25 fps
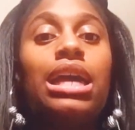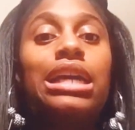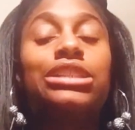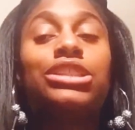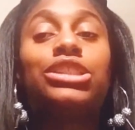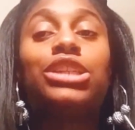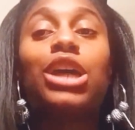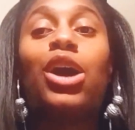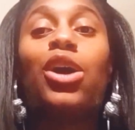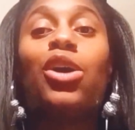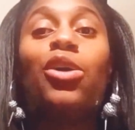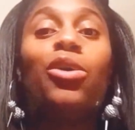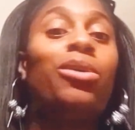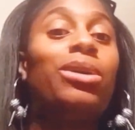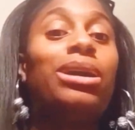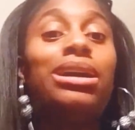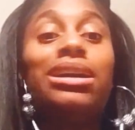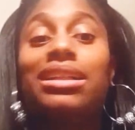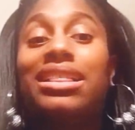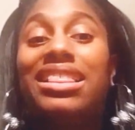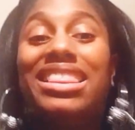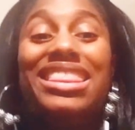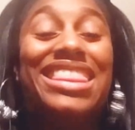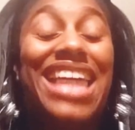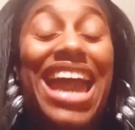
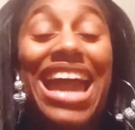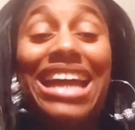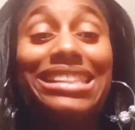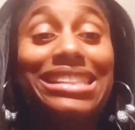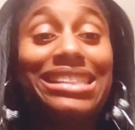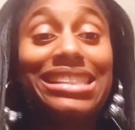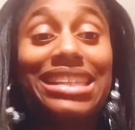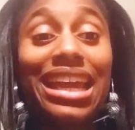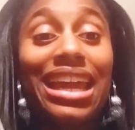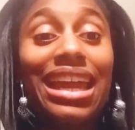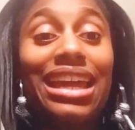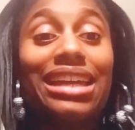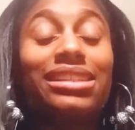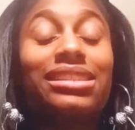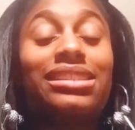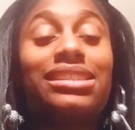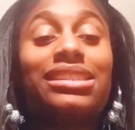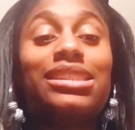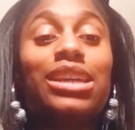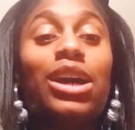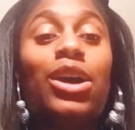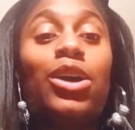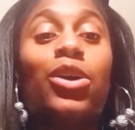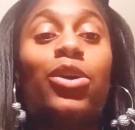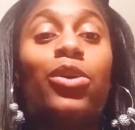So that's it.
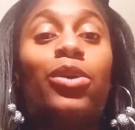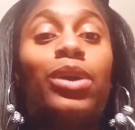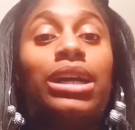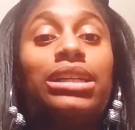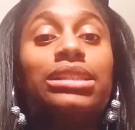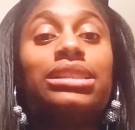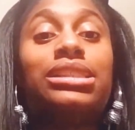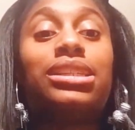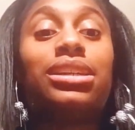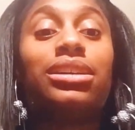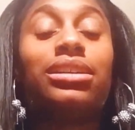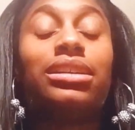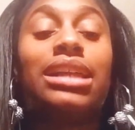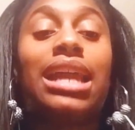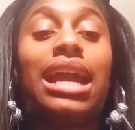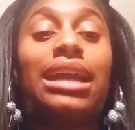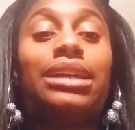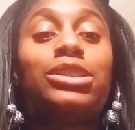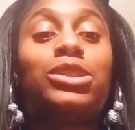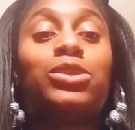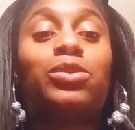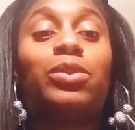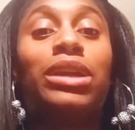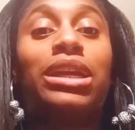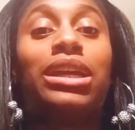So until
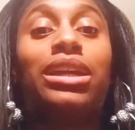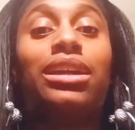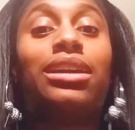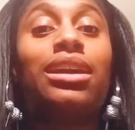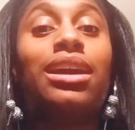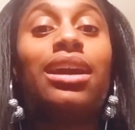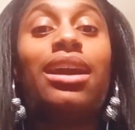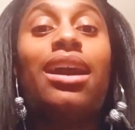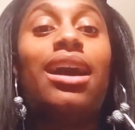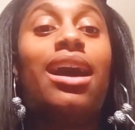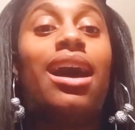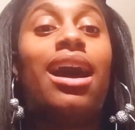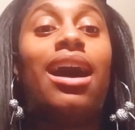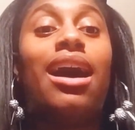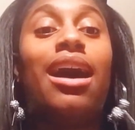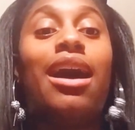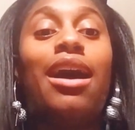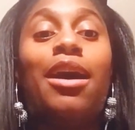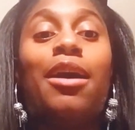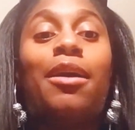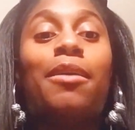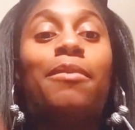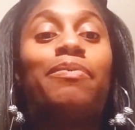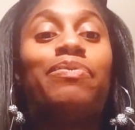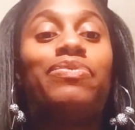next week,
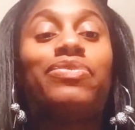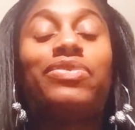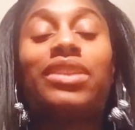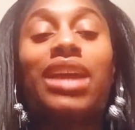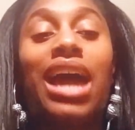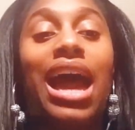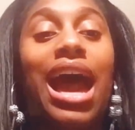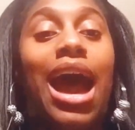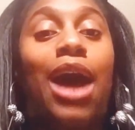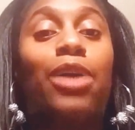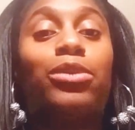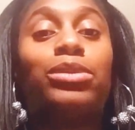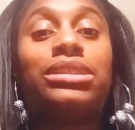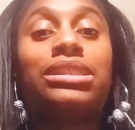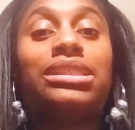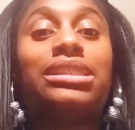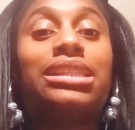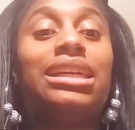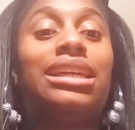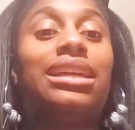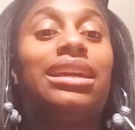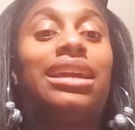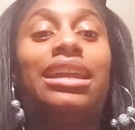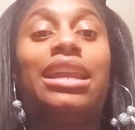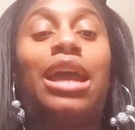I will
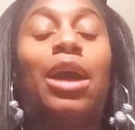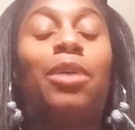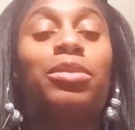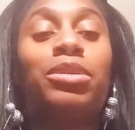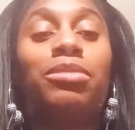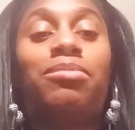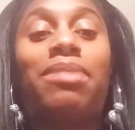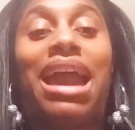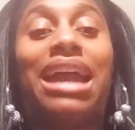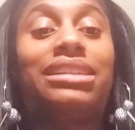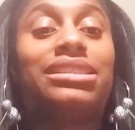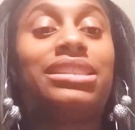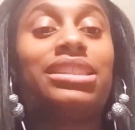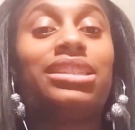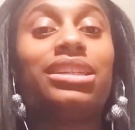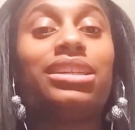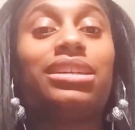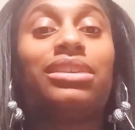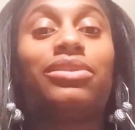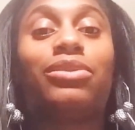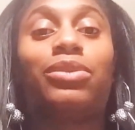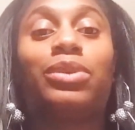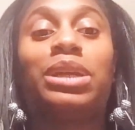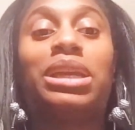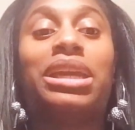see you, and I'll be back
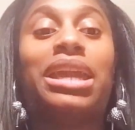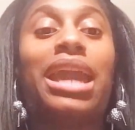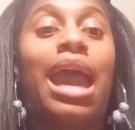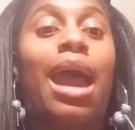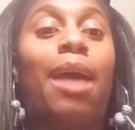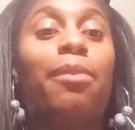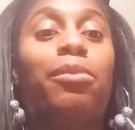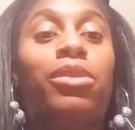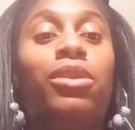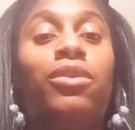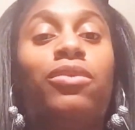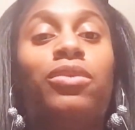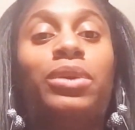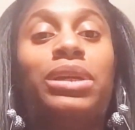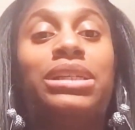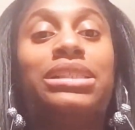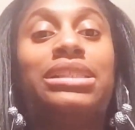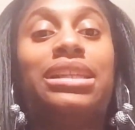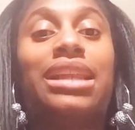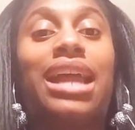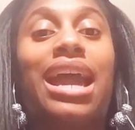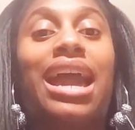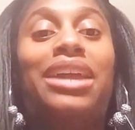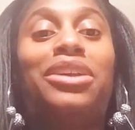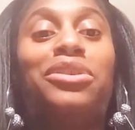to recap The
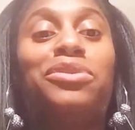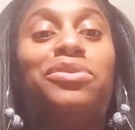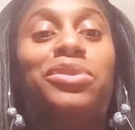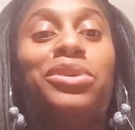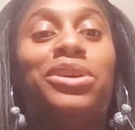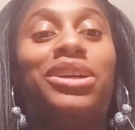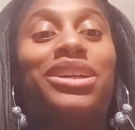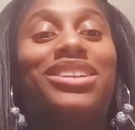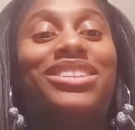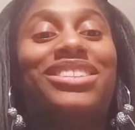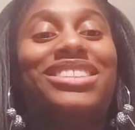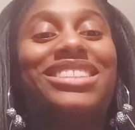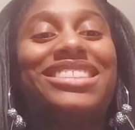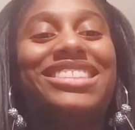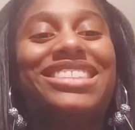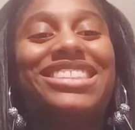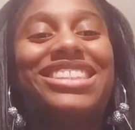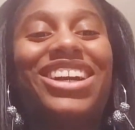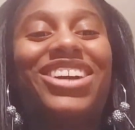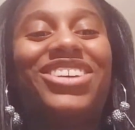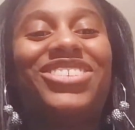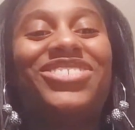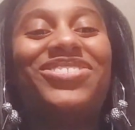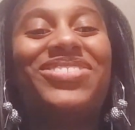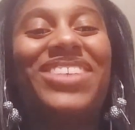Voice and Idol for you.
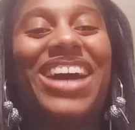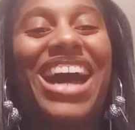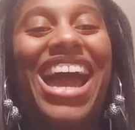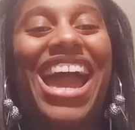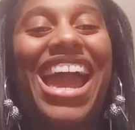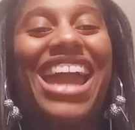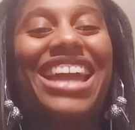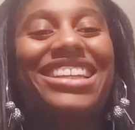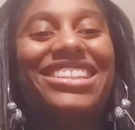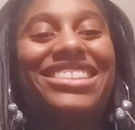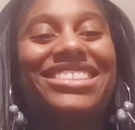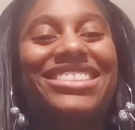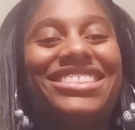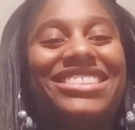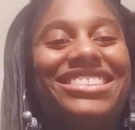So bye.